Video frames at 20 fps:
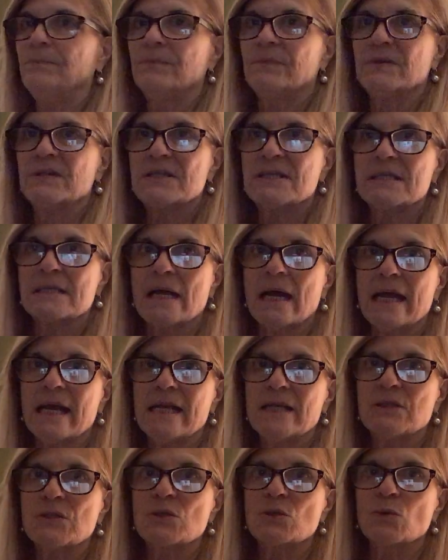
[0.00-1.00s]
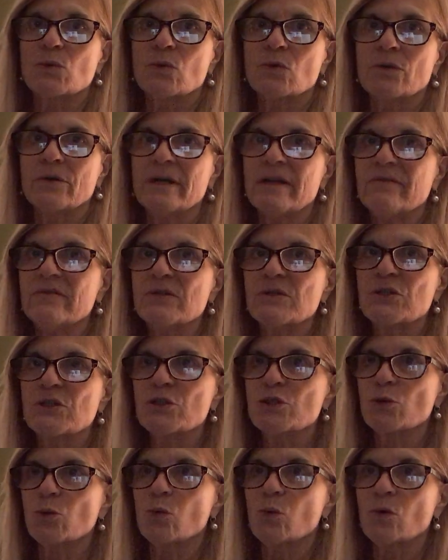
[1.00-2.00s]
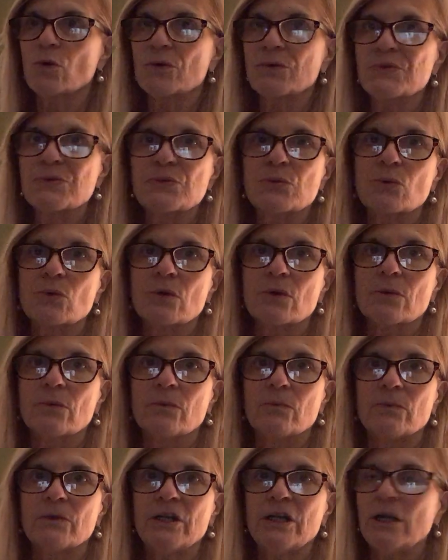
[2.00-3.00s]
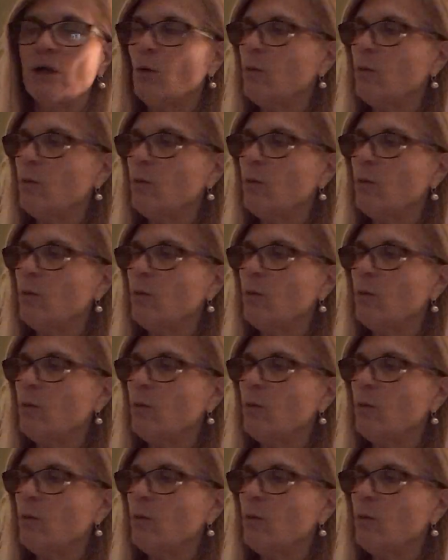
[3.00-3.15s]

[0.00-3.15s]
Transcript: sites or even stores or, you know,